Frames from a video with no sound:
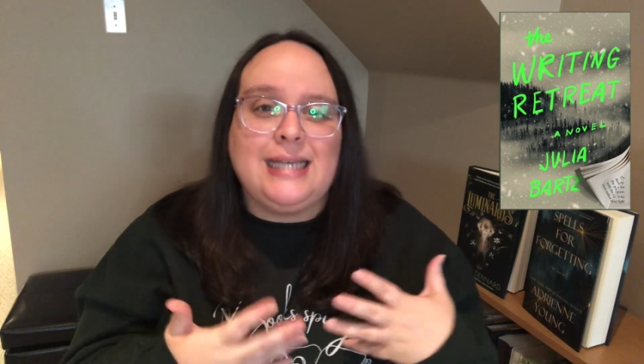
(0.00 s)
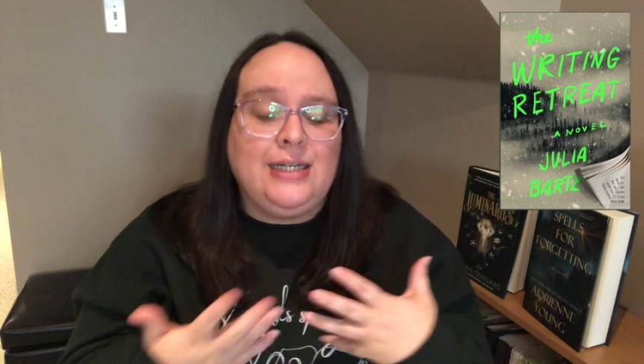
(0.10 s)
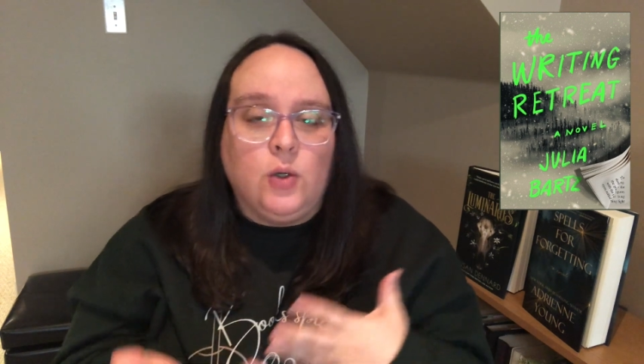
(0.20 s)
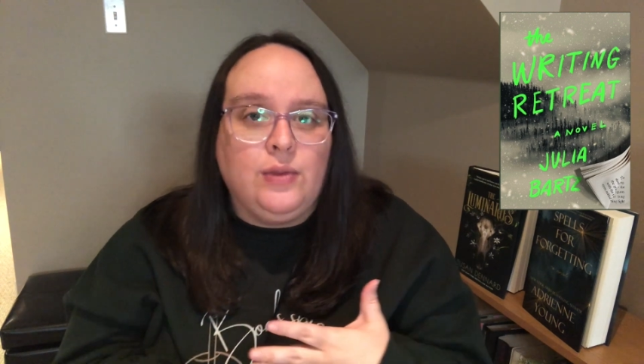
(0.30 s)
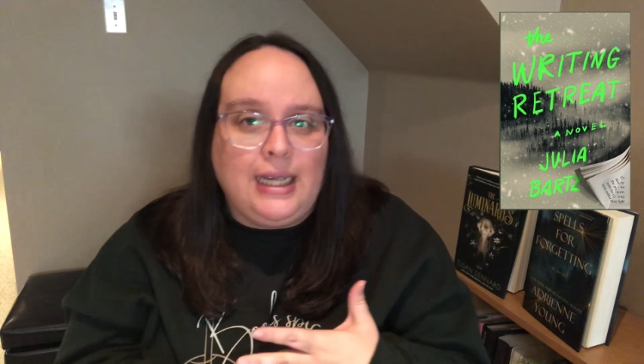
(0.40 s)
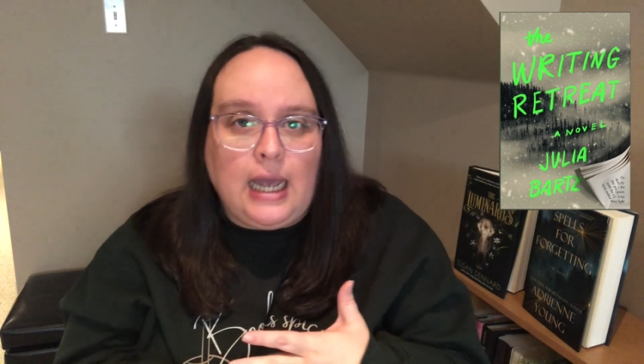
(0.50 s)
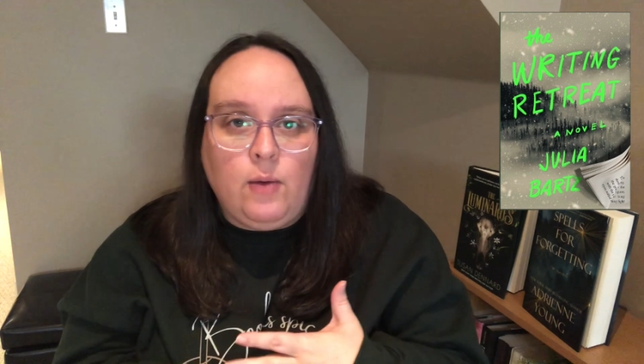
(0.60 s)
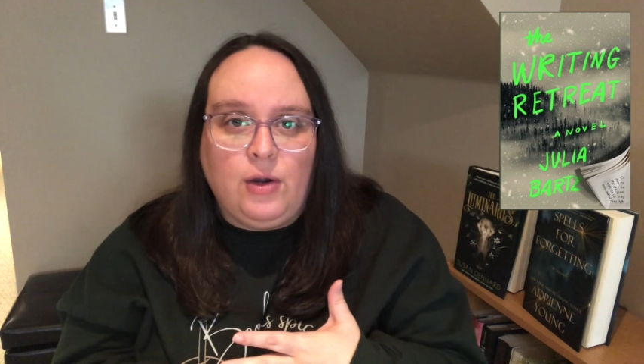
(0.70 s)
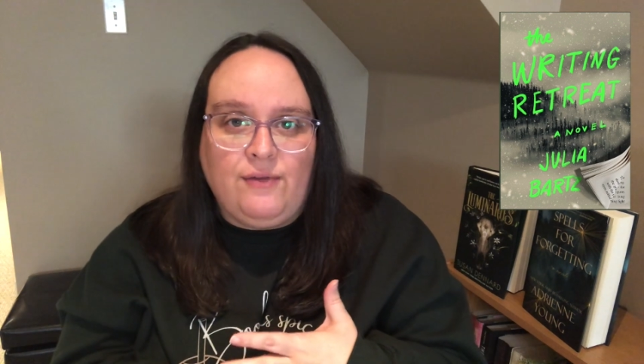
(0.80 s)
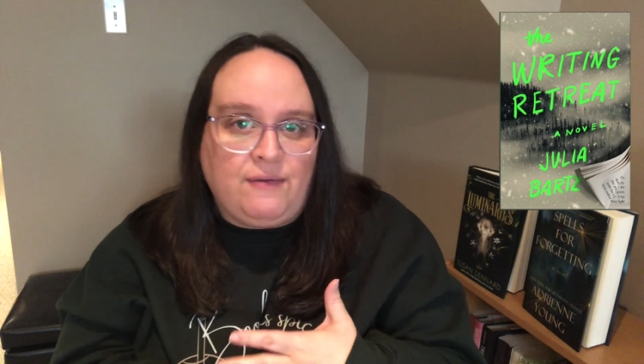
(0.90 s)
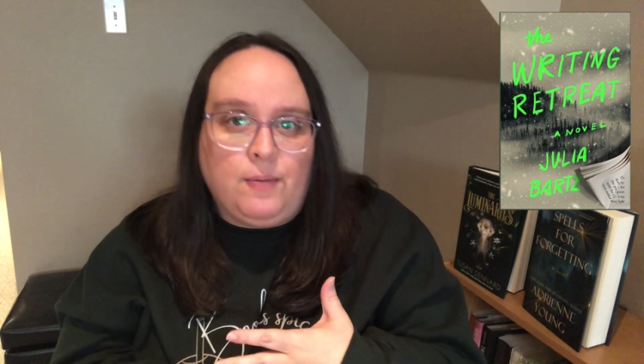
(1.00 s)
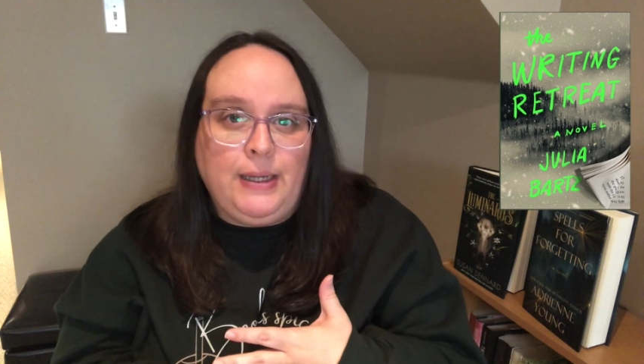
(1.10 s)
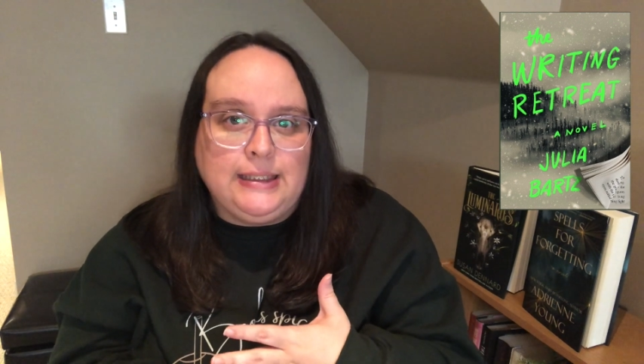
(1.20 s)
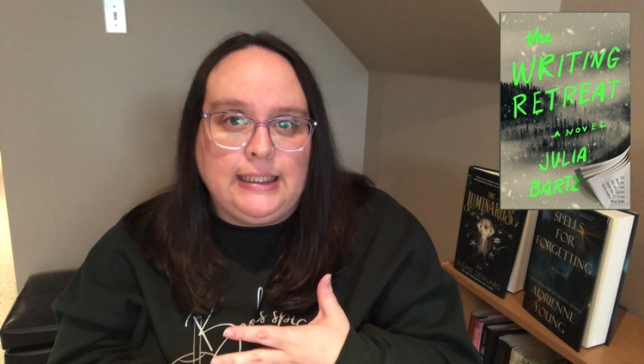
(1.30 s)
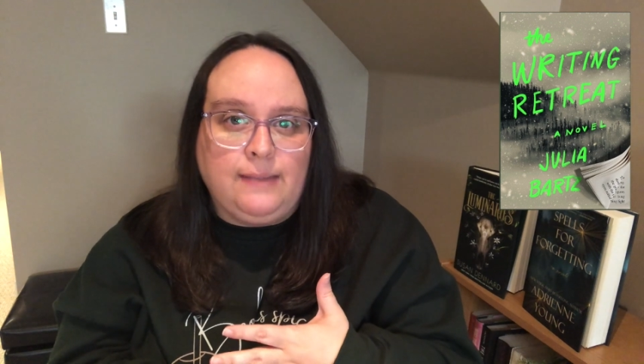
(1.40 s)
I don't think I would have ever
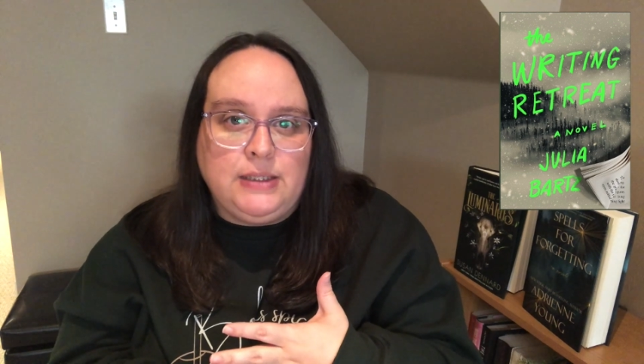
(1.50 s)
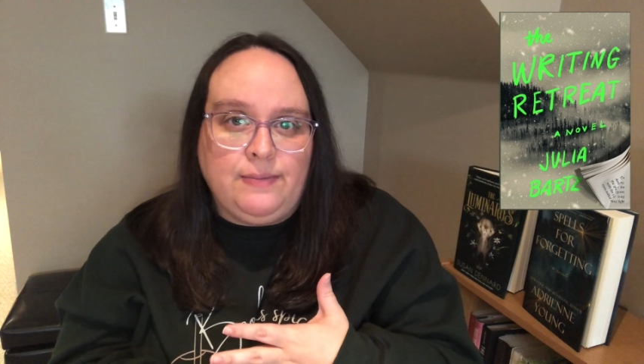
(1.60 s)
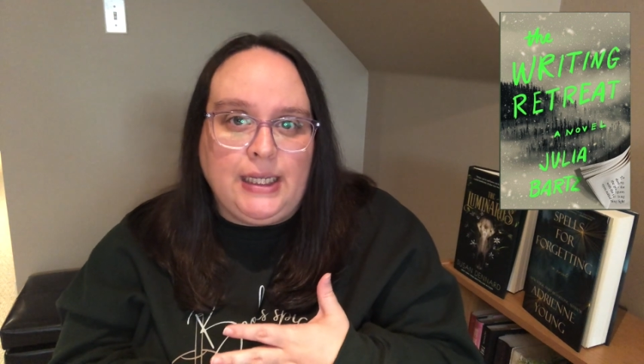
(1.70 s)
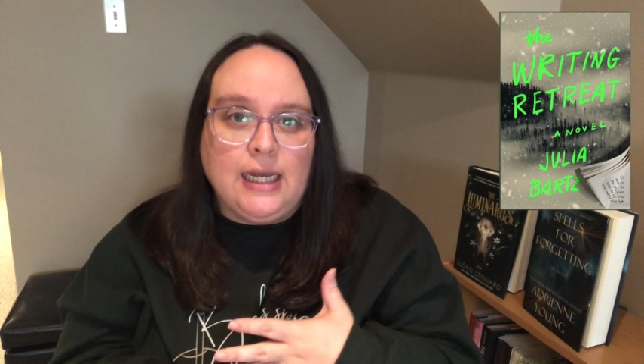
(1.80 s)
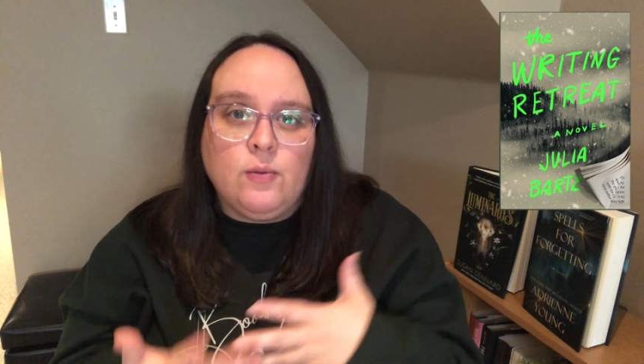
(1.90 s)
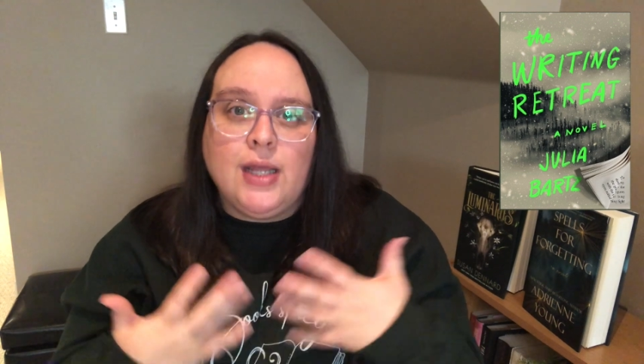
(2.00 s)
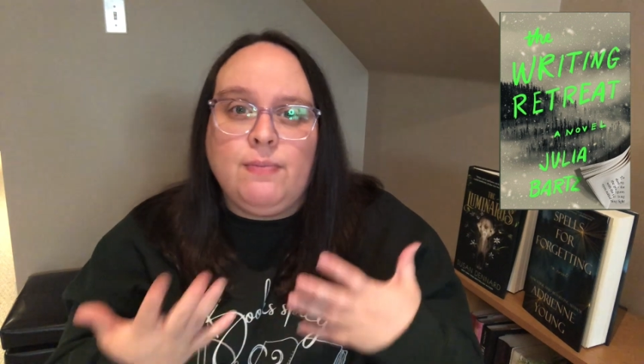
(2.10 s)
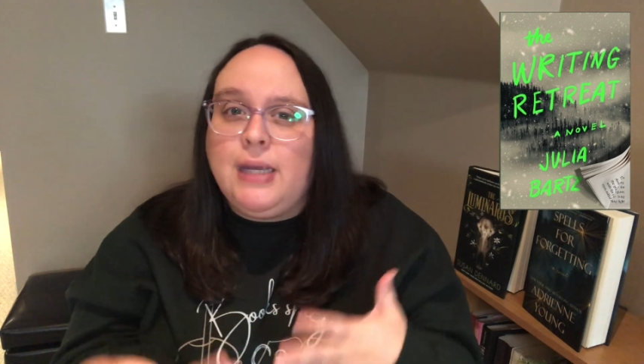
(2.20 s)
picked it up to begin with